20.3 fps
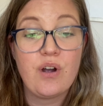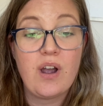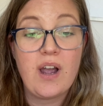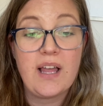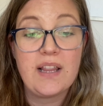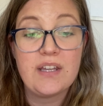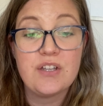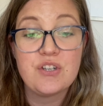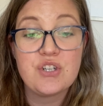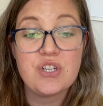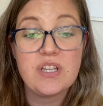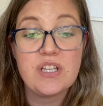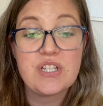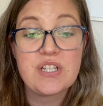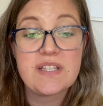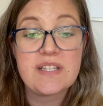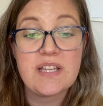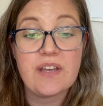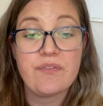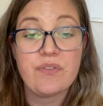I literally
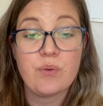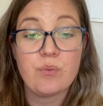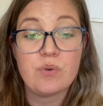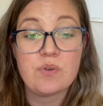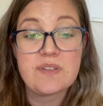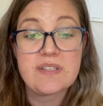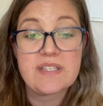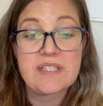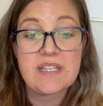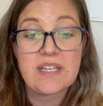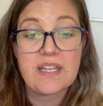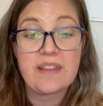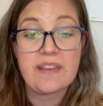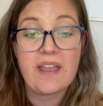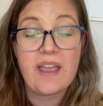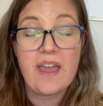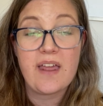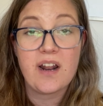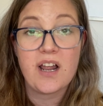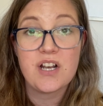just left the wool sitting in there
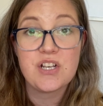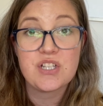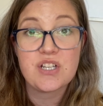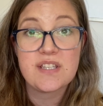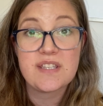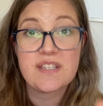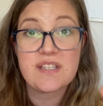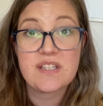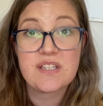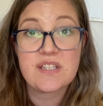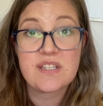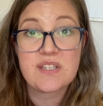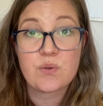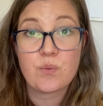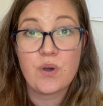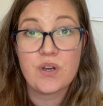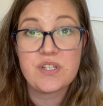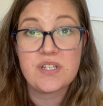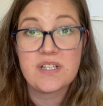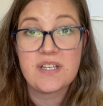and I just
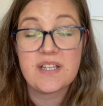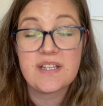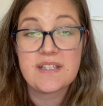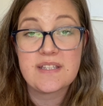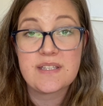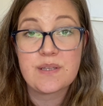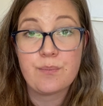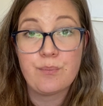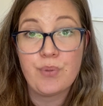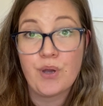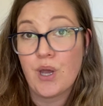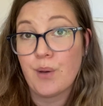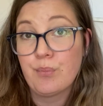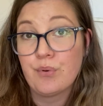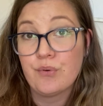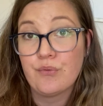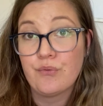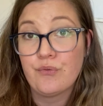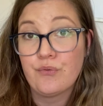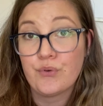squirted in some
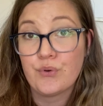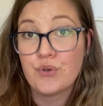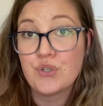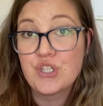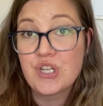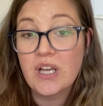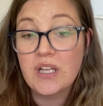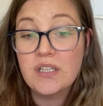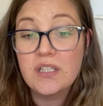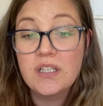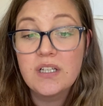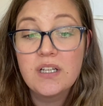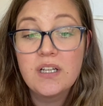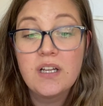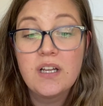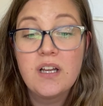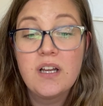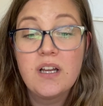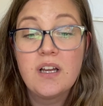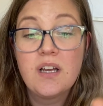purple food gel,
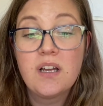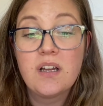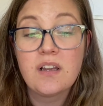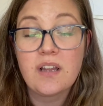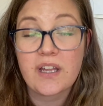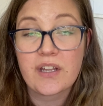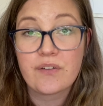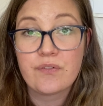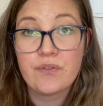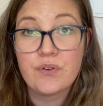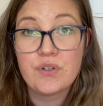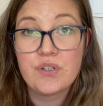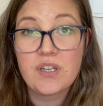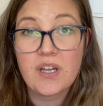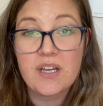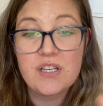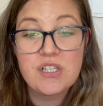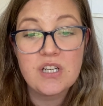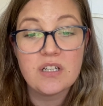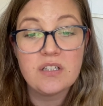like food
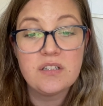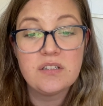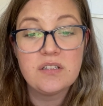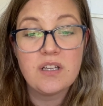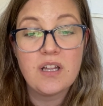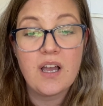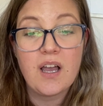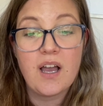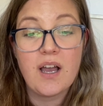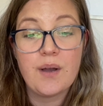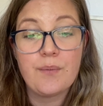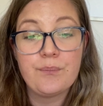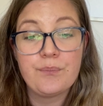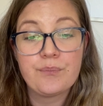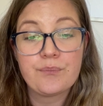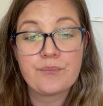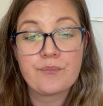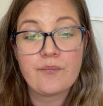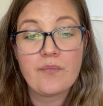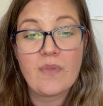dye gel.
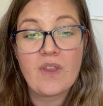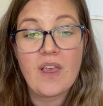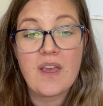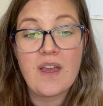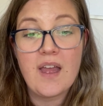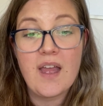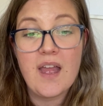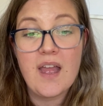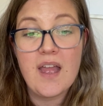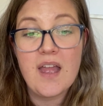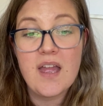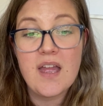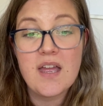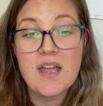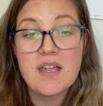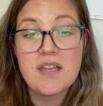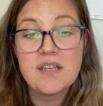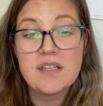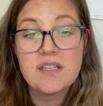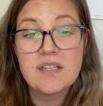
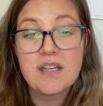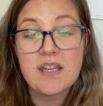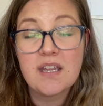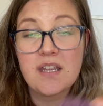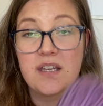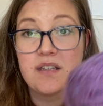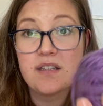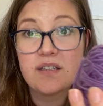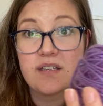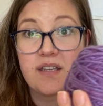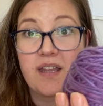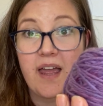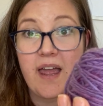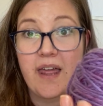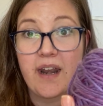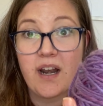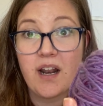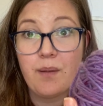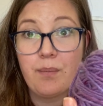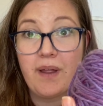And it
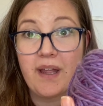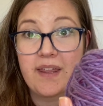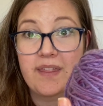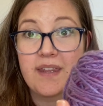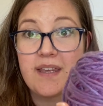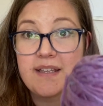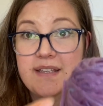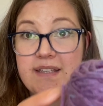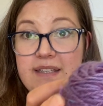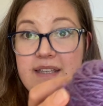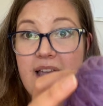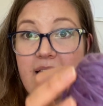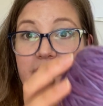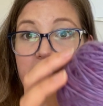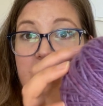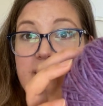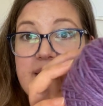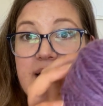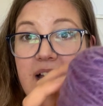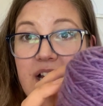ended up like this. And
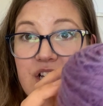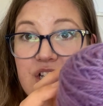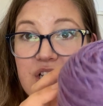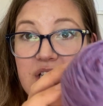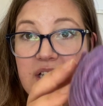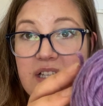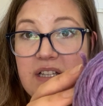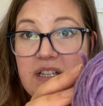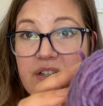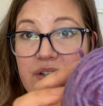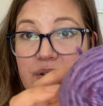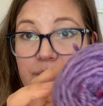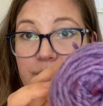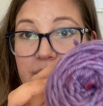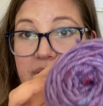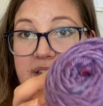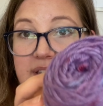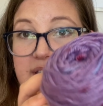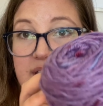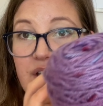there's actually little
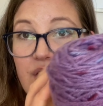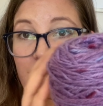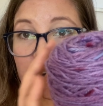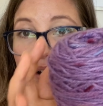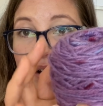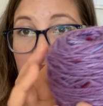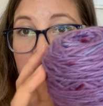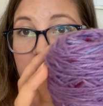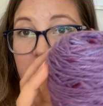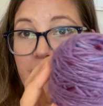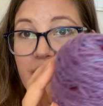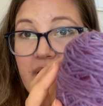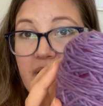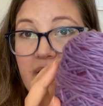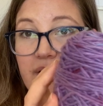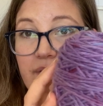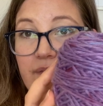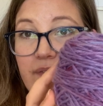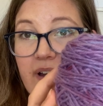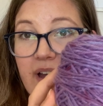bits of, if I
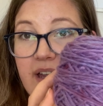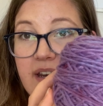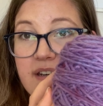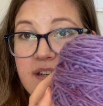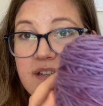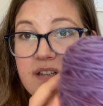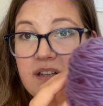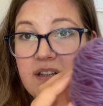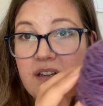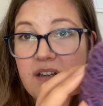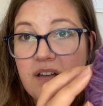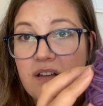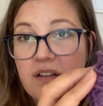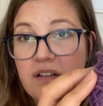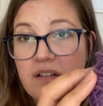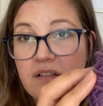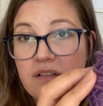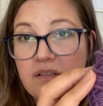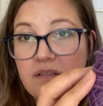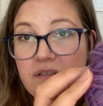can find,
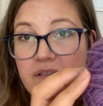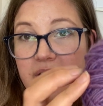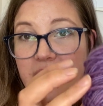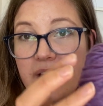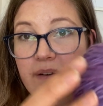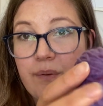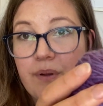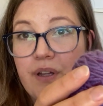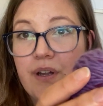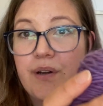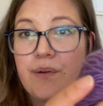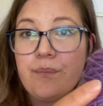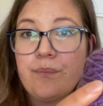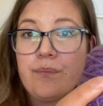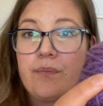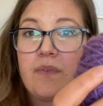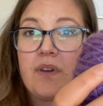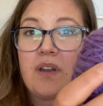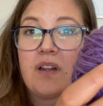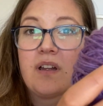there we go,
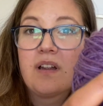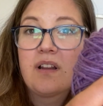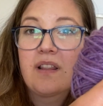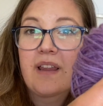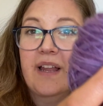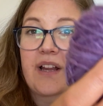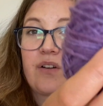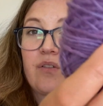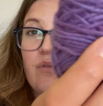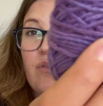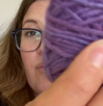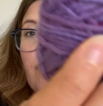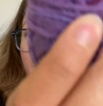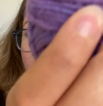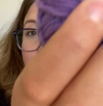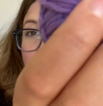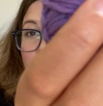like ready